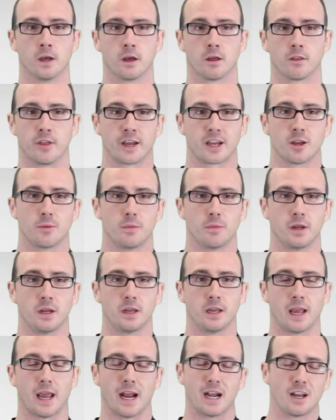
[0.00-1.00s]
They can
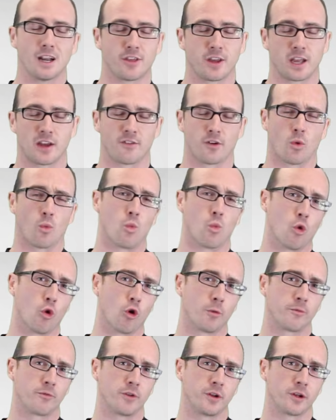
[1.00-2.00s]
be anything having a
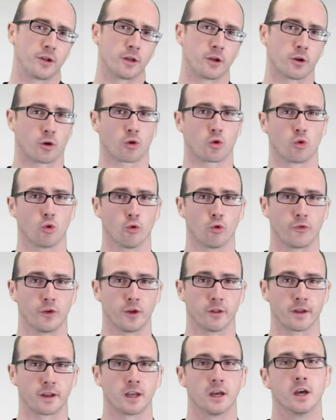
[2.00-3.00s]
warm feeling or a cool
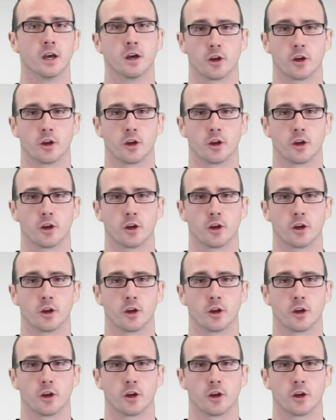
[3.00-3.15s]
feeling.